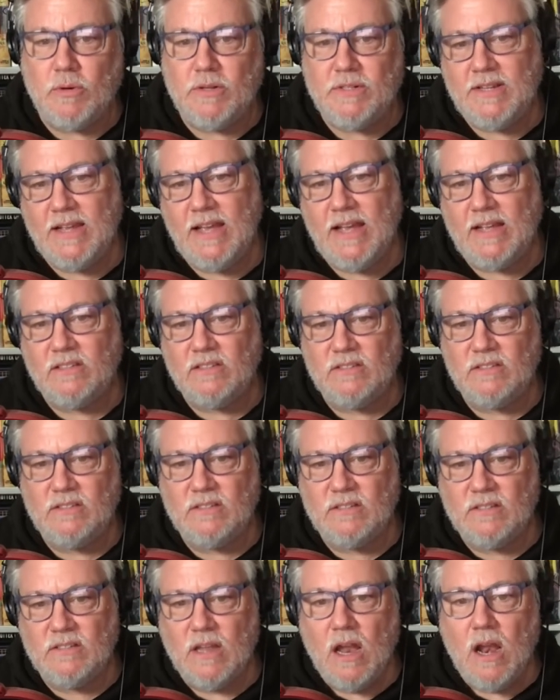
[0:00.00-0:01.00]

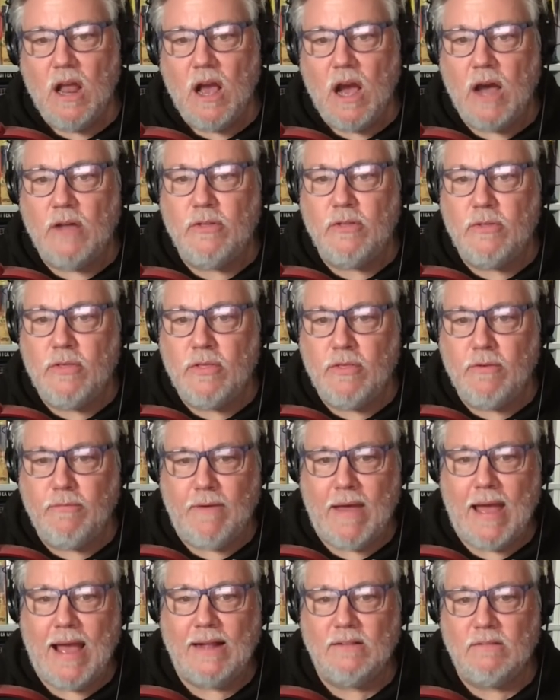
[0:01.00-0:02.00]
texts other than the
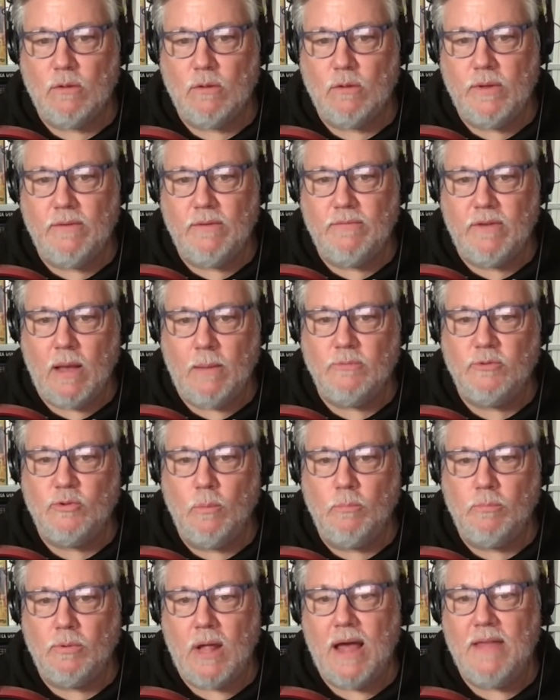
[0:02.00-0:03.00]
fact that we have come
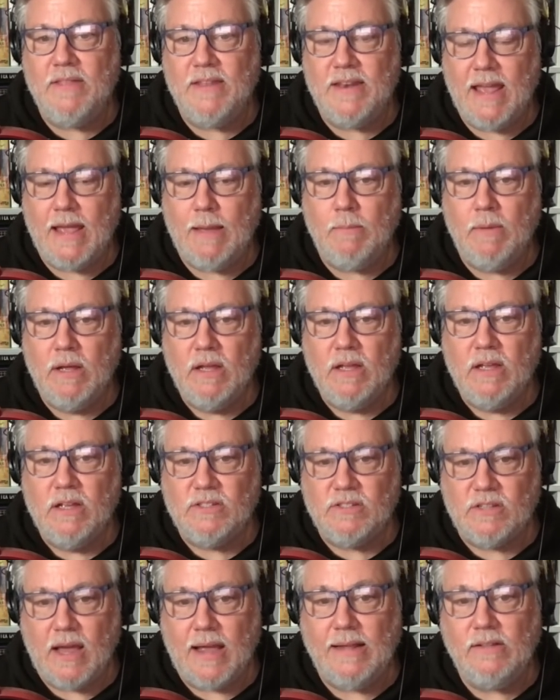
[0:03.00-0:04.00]
to apply the name
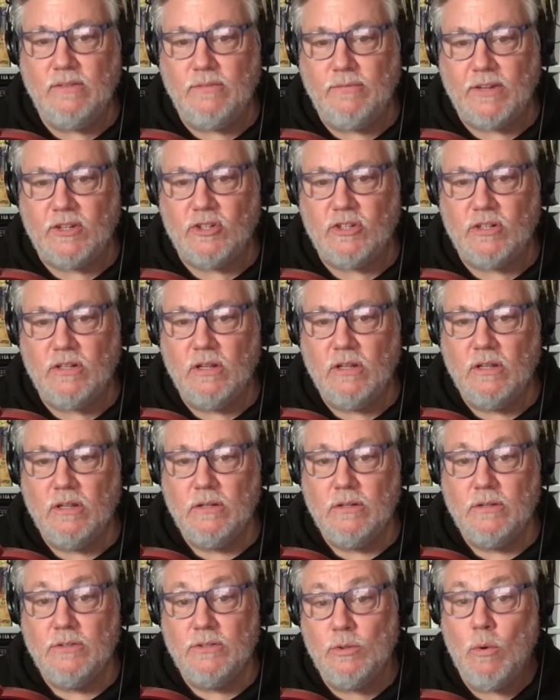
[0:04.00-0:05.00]
science fiction
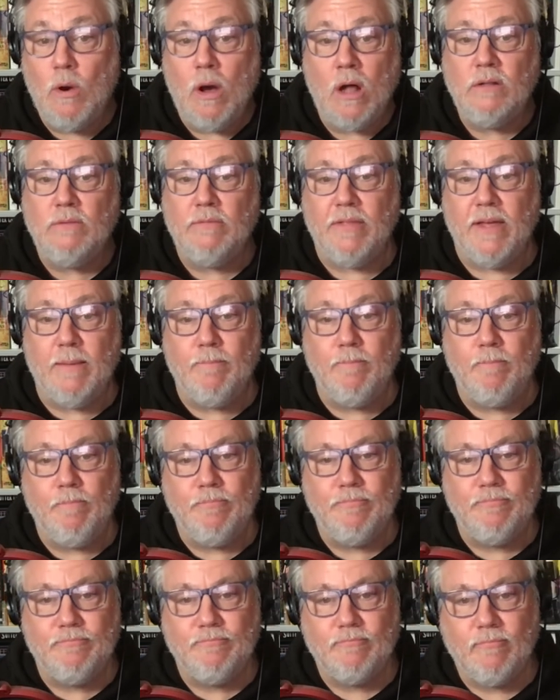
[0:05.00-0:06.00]
to all of them.
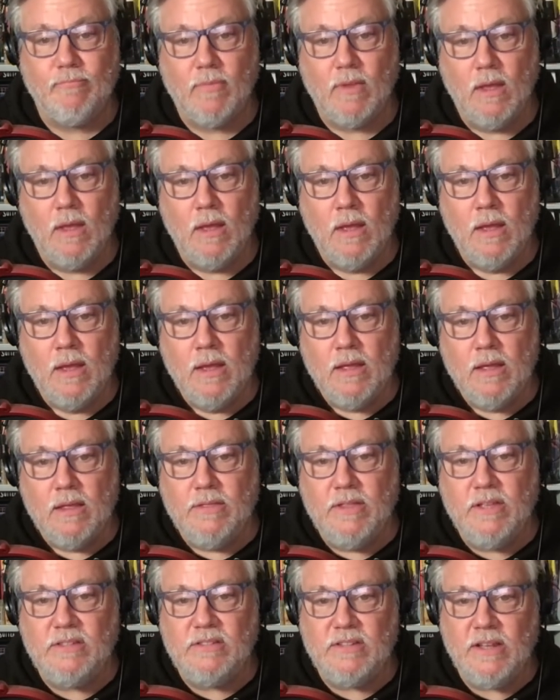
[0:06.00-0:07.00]

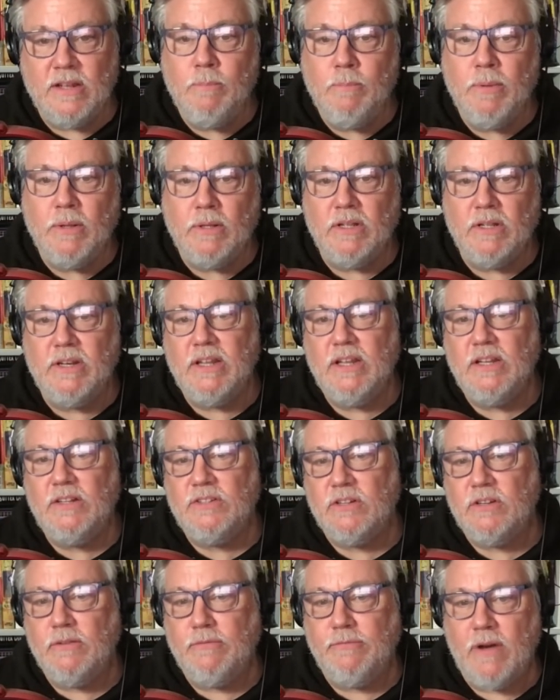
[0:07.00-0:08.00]
This inability
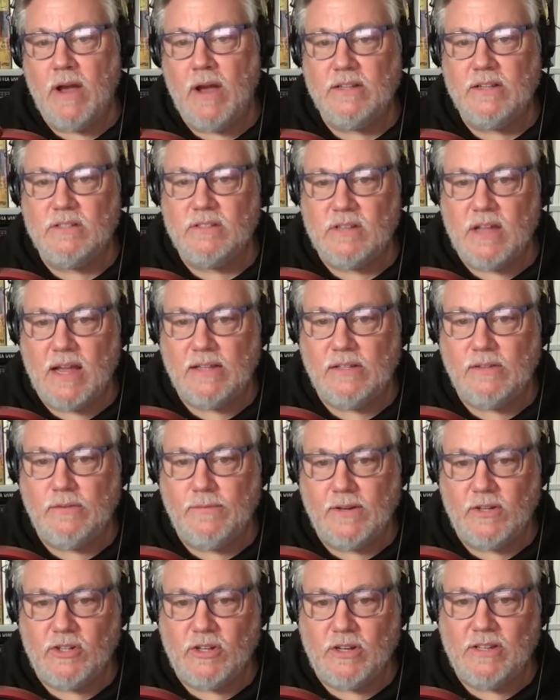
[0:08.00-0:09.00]
to define science
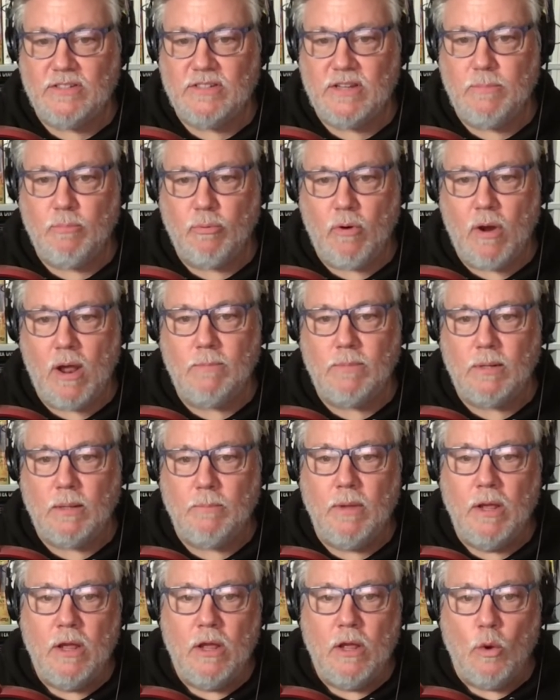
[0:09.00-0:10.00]
fiction is a
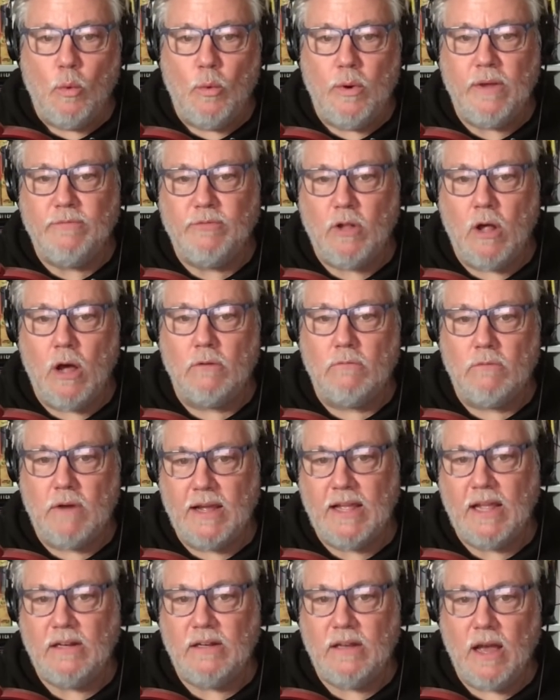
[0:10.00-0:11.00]
problem we have long
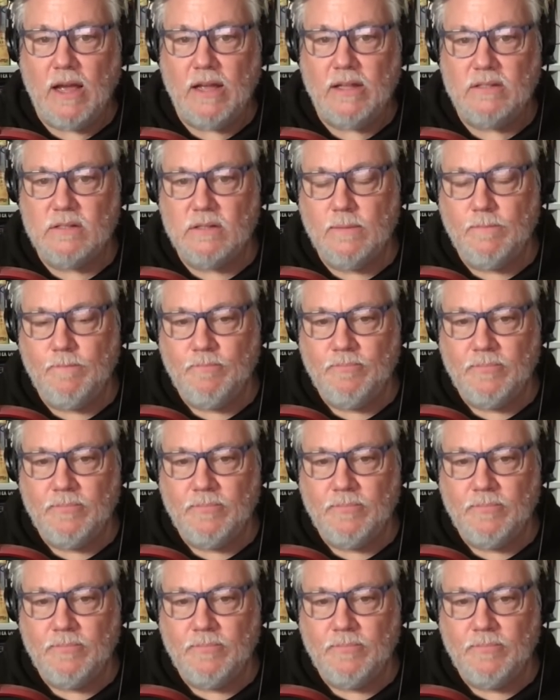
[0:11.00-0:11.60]
recognized.